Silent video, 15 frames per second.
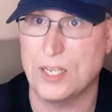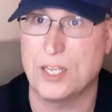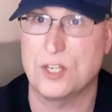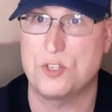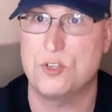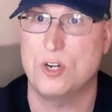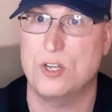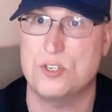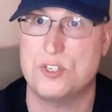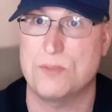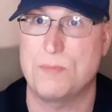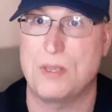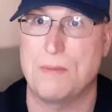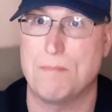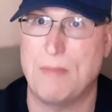It could also
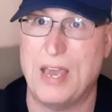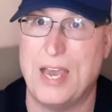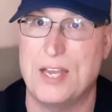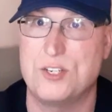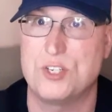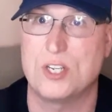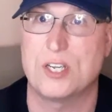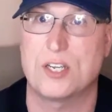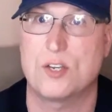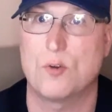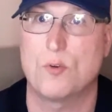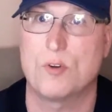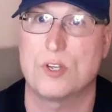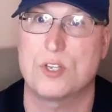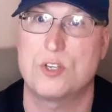be magic,
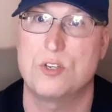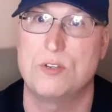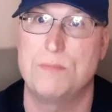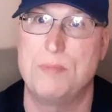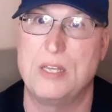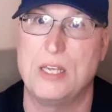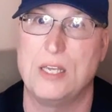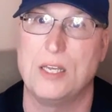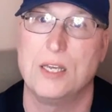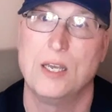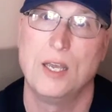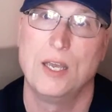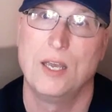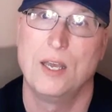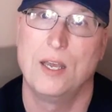or it could be
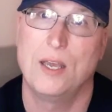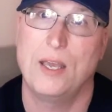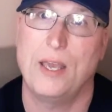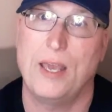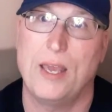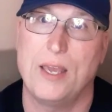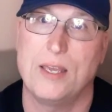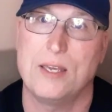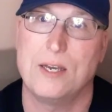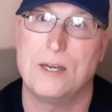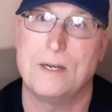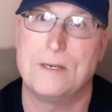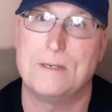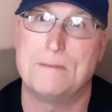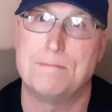a
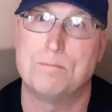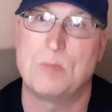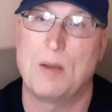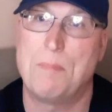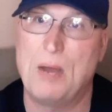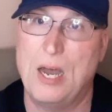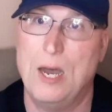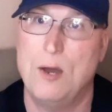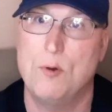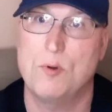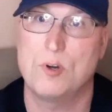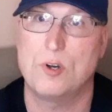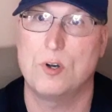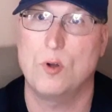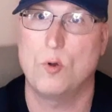
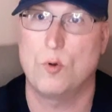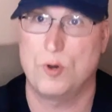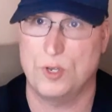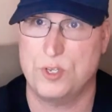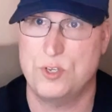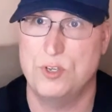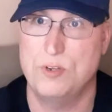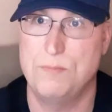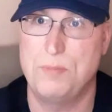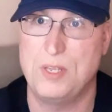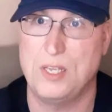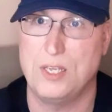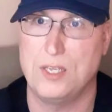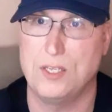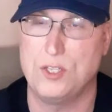power, or it could
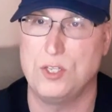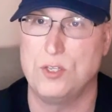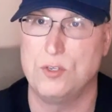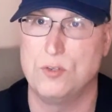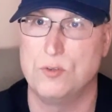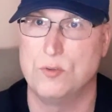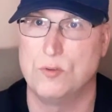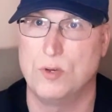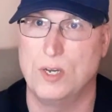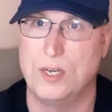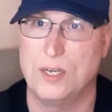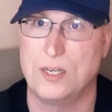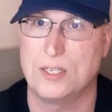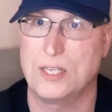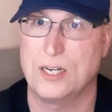be you
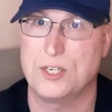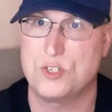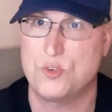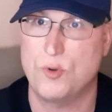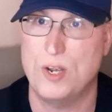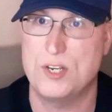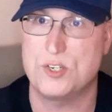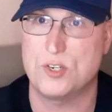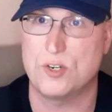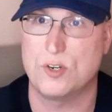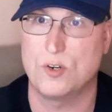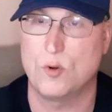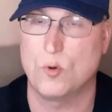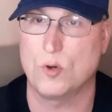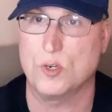get a treasure
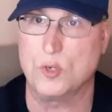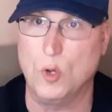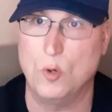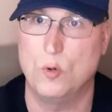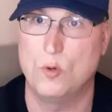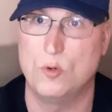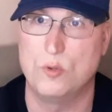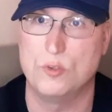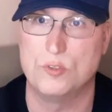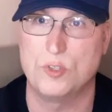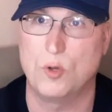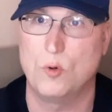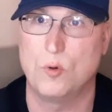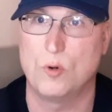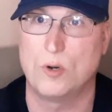or gold
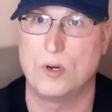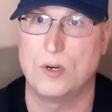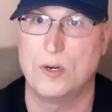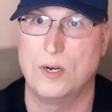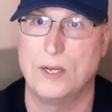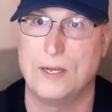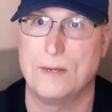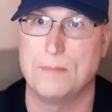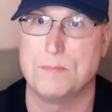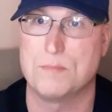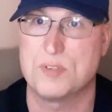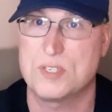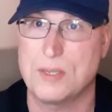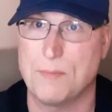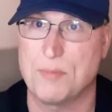or
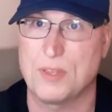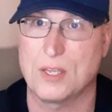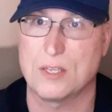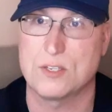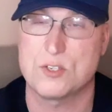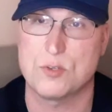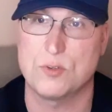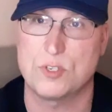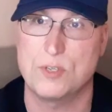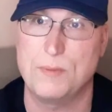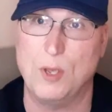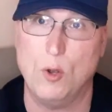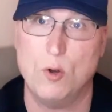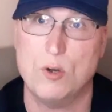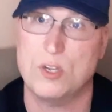something. So it could be,
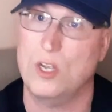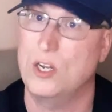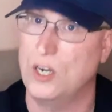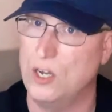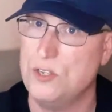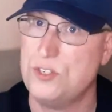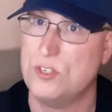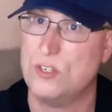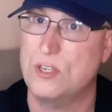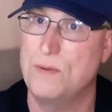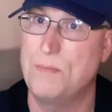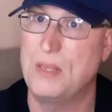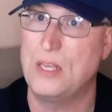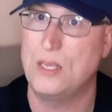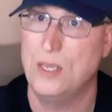or it also could
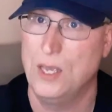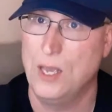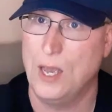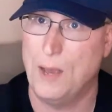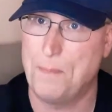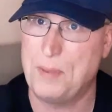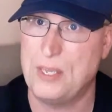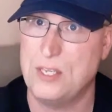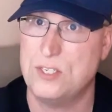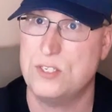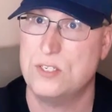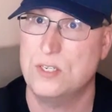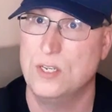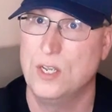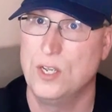be a
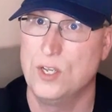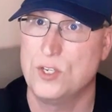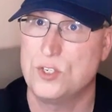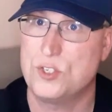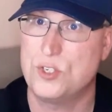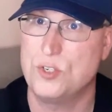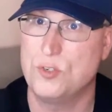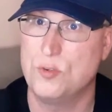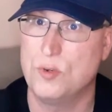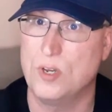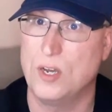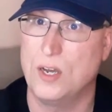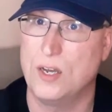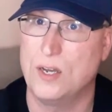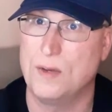piece to
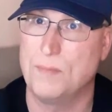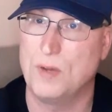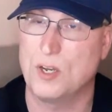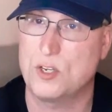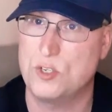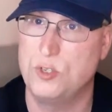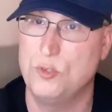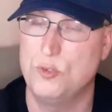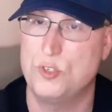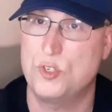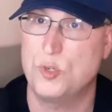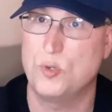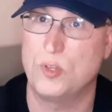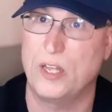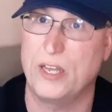a clue
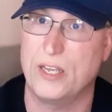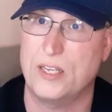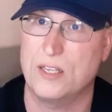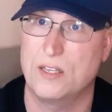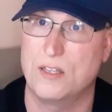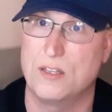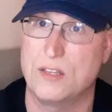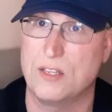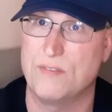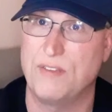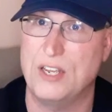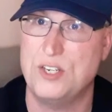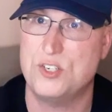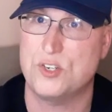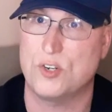to like the
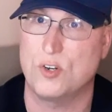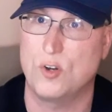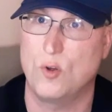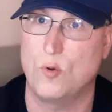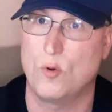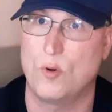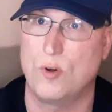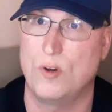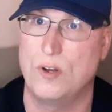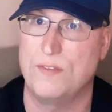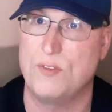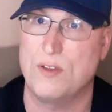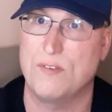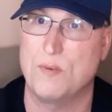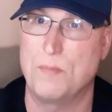adventure, or if
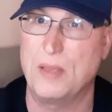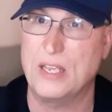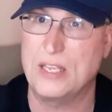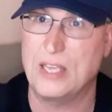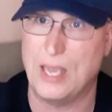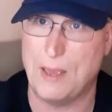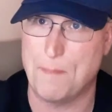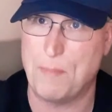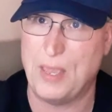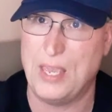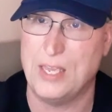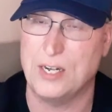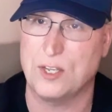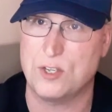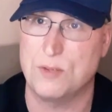you have a big
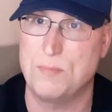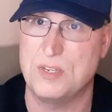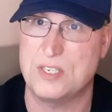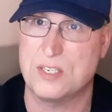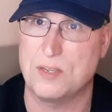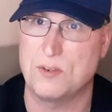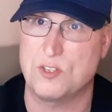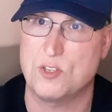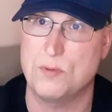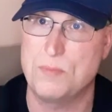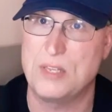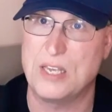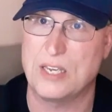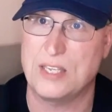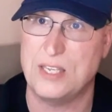campaign, it could
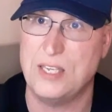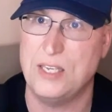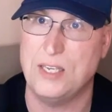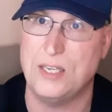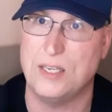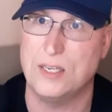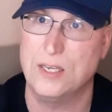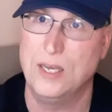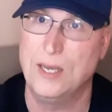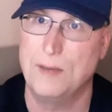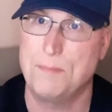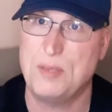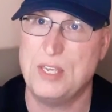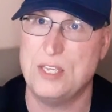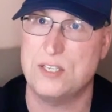be a key
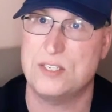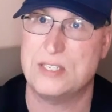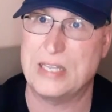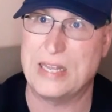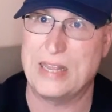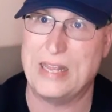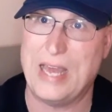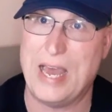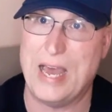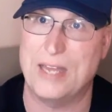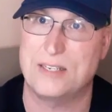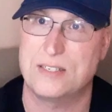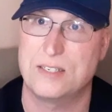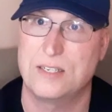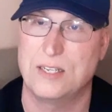piece to
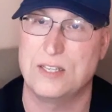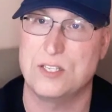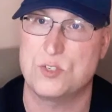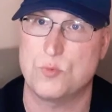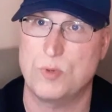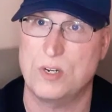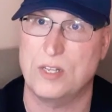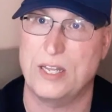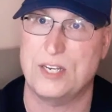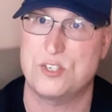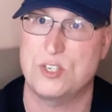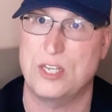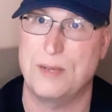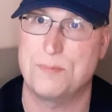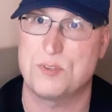that. And this riddle
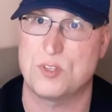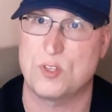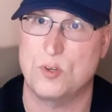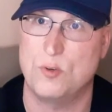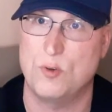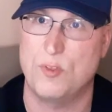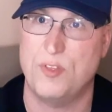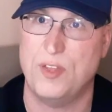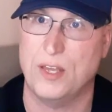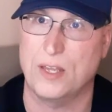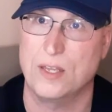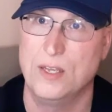actually helps with the whole thing.